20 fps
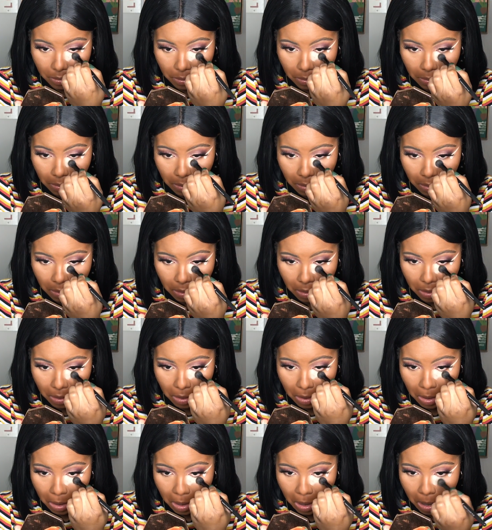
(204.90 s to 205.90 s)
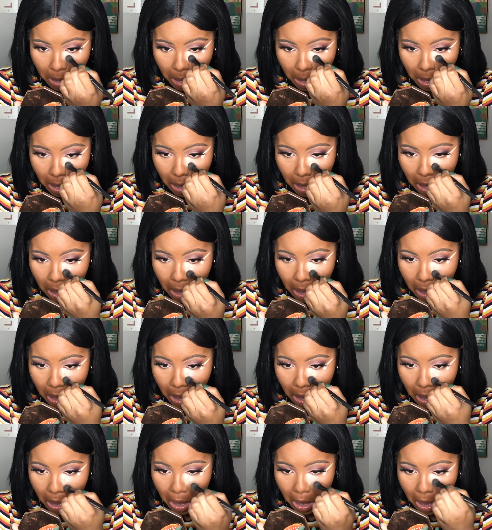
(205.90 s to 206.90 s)

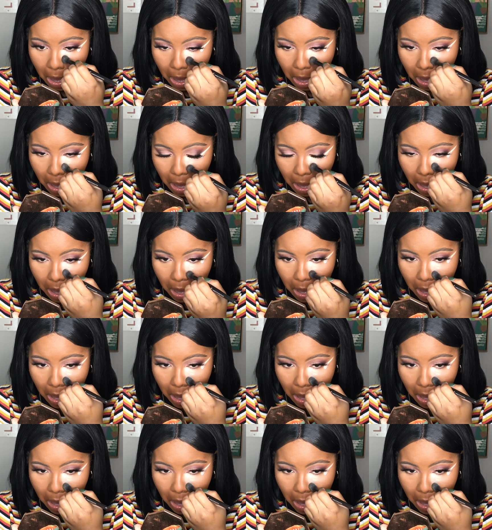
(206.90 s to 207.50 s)
(no one is talking)